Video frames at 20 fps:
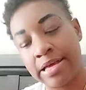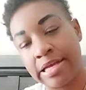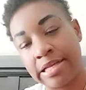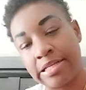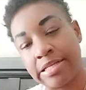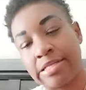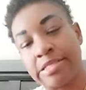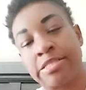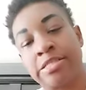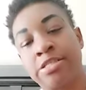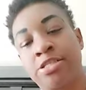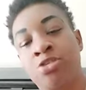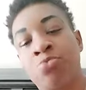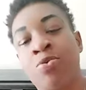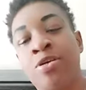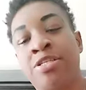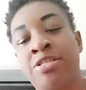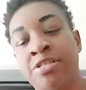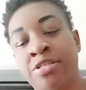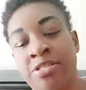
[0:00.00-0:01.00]
this
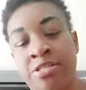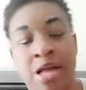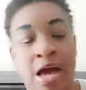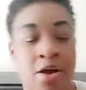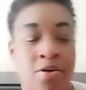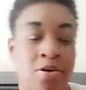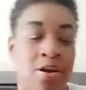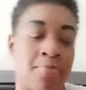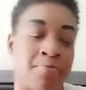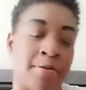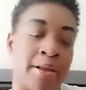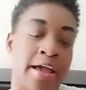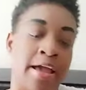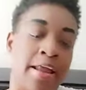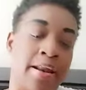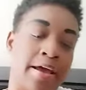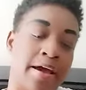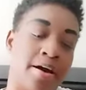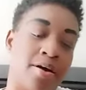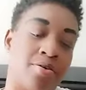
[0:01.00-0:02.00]
situation is not going to
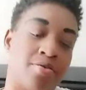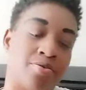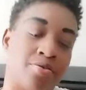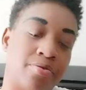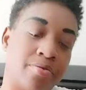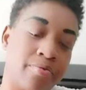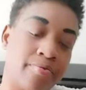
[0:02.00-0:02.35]
plan out